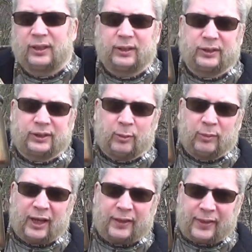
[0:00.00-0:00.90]
Something
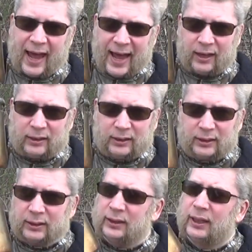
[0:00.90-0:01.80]
like that.
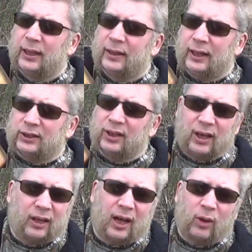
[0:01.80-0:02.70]
That's not
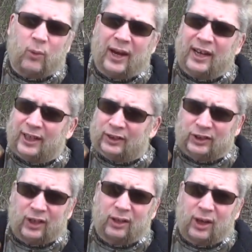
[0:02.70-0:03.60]
a lot of weight, and it's
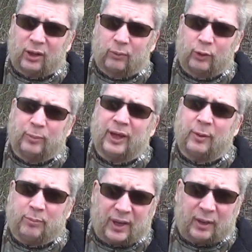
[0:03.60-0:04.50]
not a lot of room in a
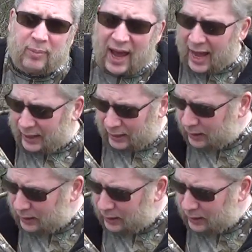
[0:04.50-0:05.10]
big pack.